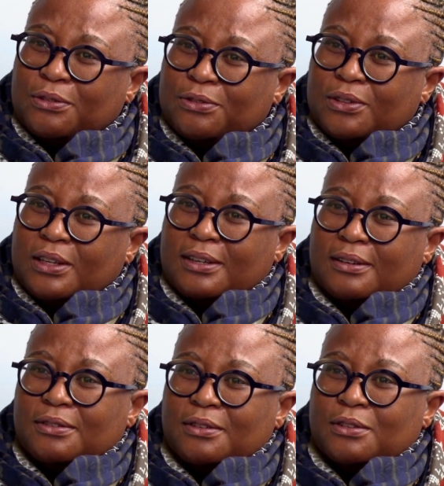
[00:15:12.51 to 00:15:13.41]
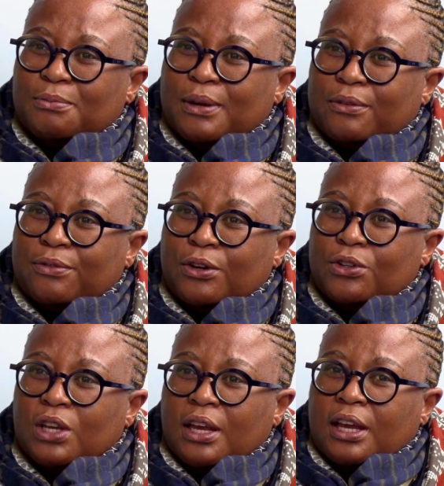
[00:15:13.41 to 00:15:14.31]
of
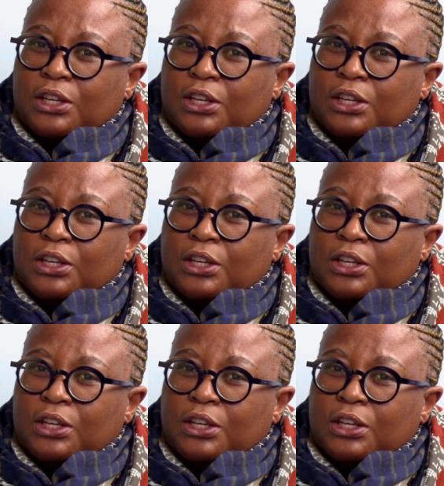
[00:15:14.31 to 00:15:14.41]
smartphones.